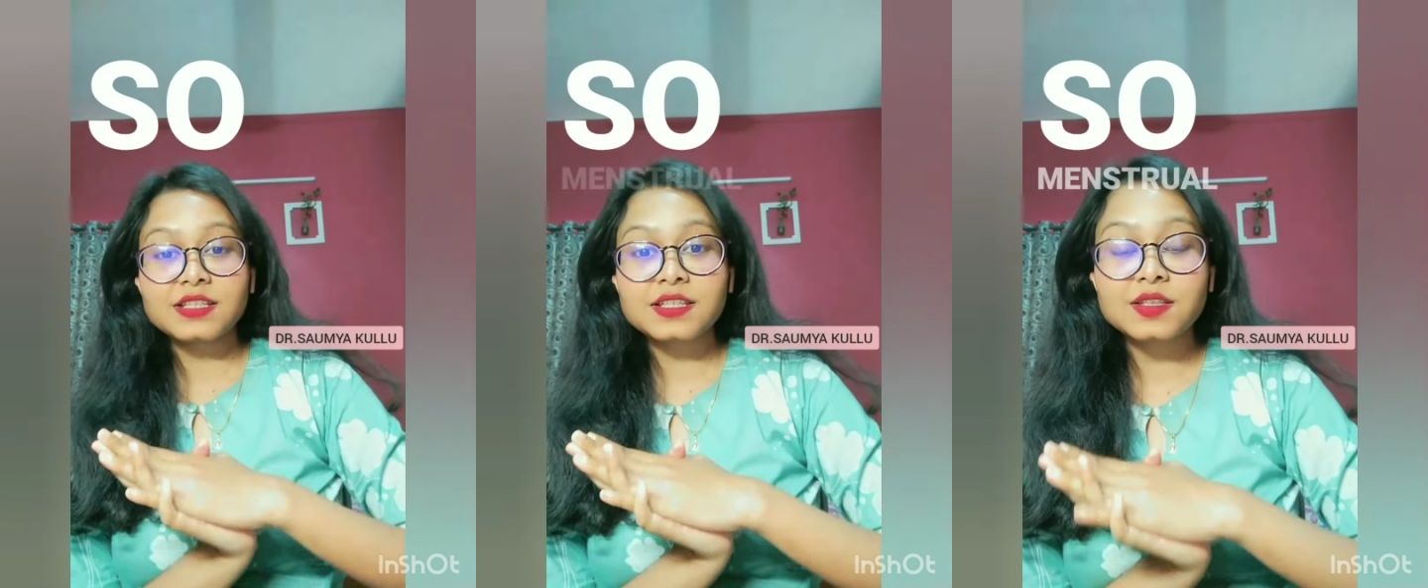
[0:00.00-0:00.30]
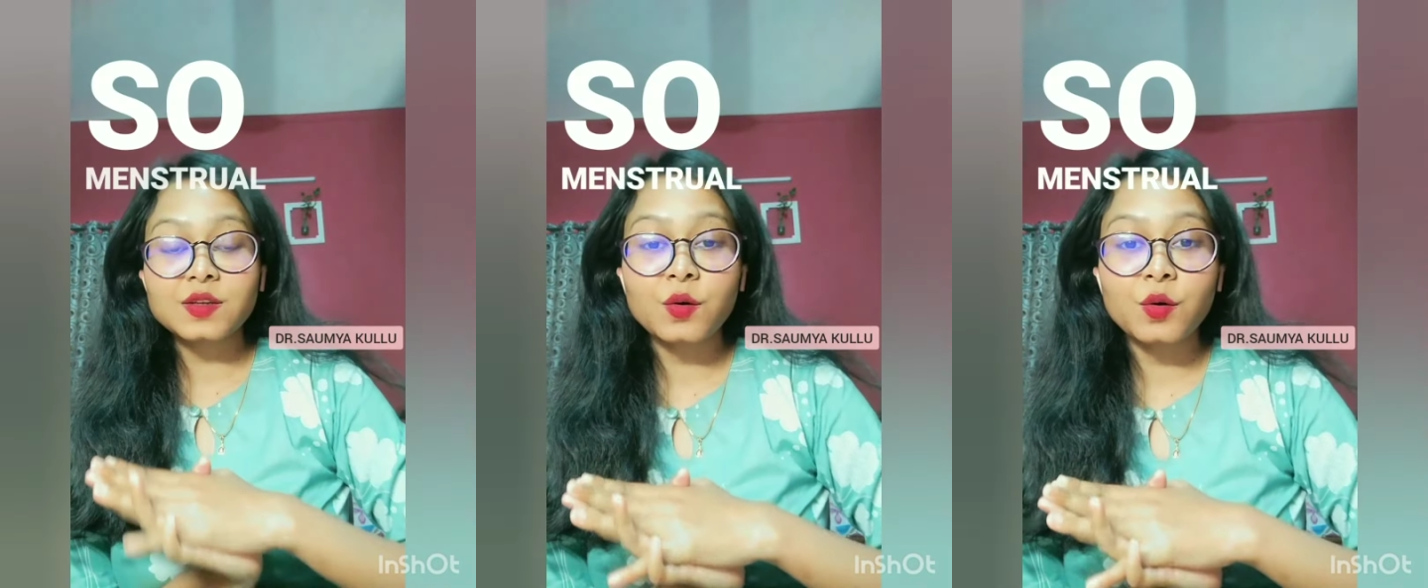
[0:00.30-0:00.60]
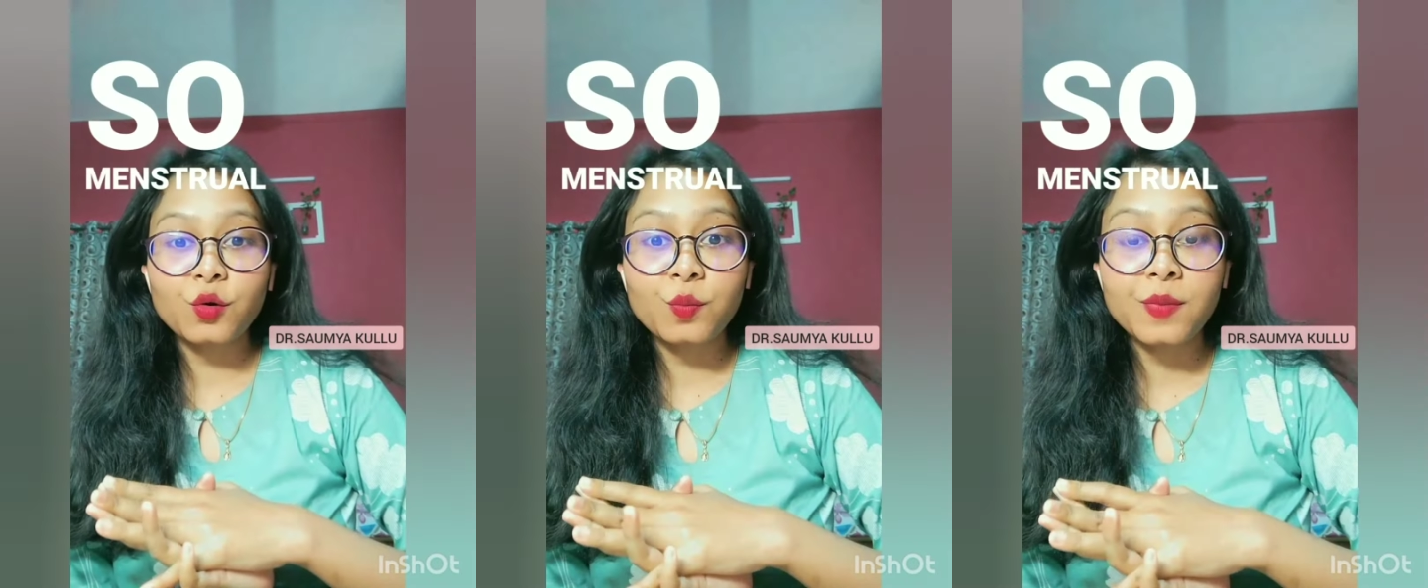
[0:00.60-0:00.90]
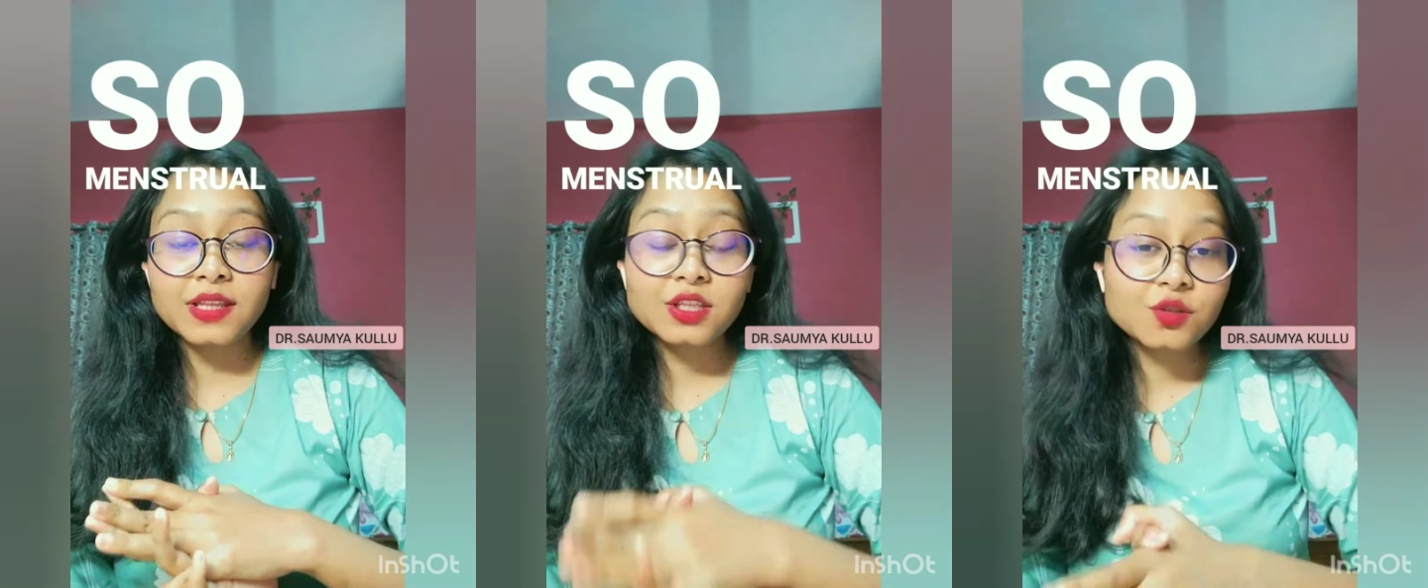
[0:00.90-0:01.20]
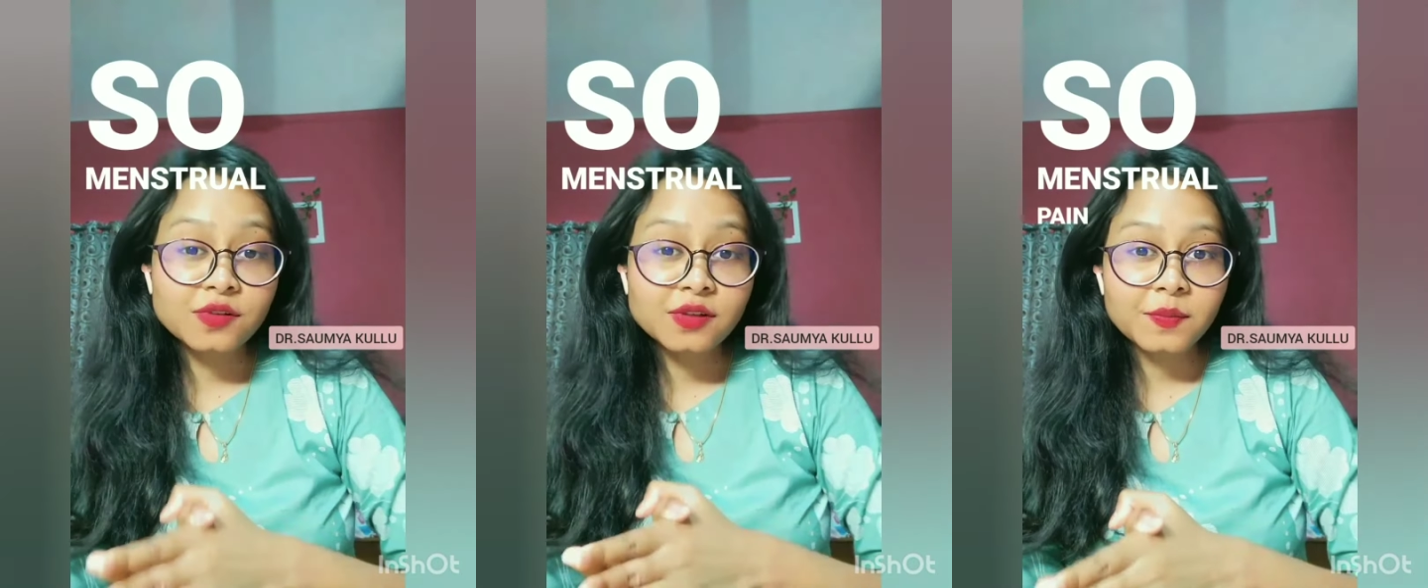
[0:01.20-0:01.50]
So,
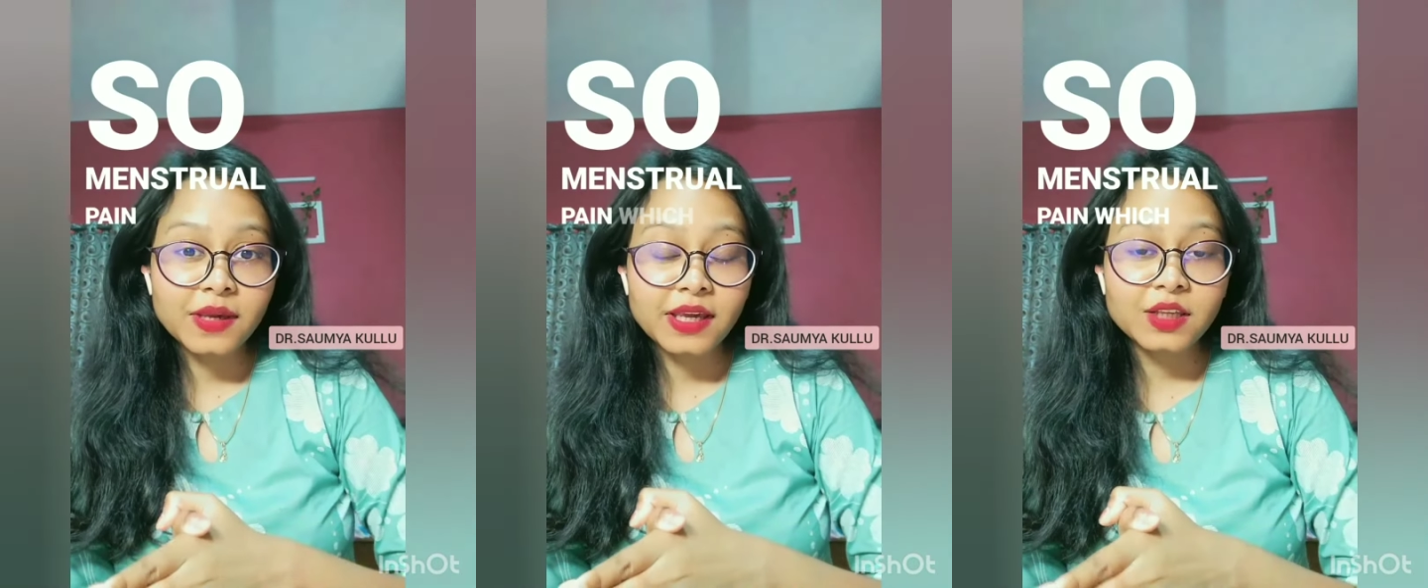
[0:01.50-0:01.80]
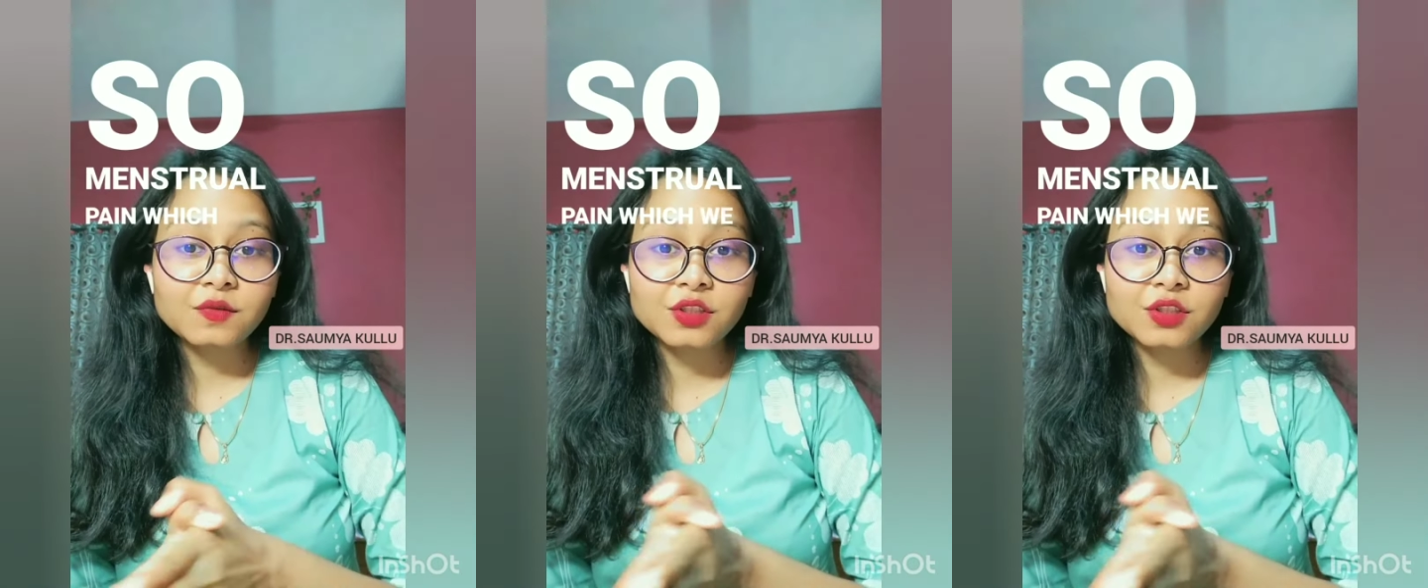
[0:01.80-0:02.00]
menstrual pain,